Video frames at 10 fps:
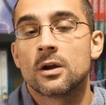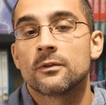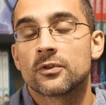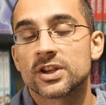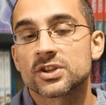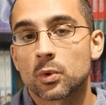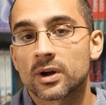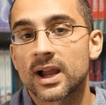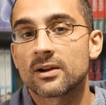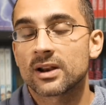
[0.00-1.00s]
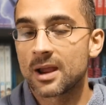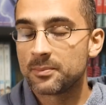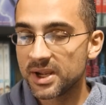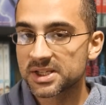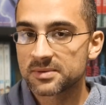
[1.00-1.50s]
For this workout, I
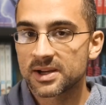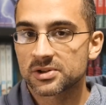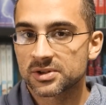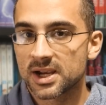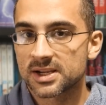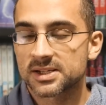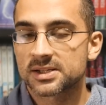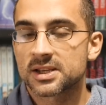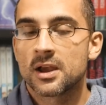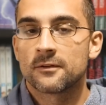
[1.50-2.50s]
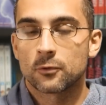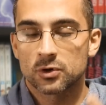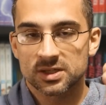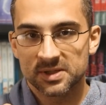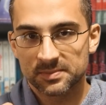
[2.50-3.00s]
picked some exercises for
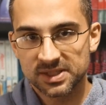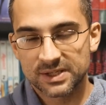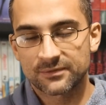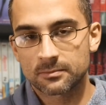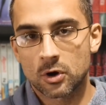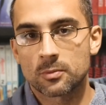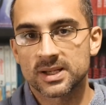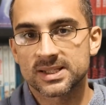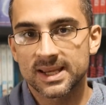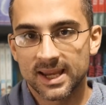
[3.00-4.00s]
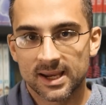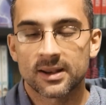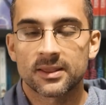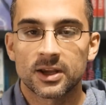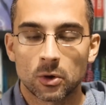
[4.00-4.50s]
some specific moments
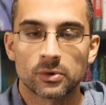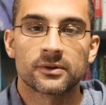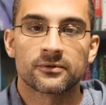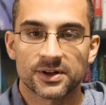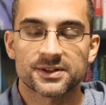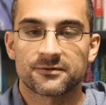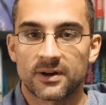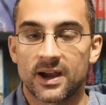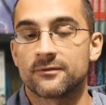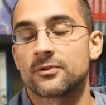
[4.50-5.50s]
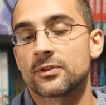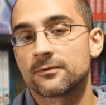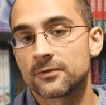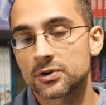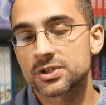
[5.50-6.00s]
in the Golden Frieza fight. For the
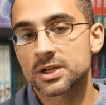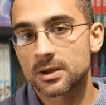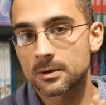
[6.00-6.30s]
first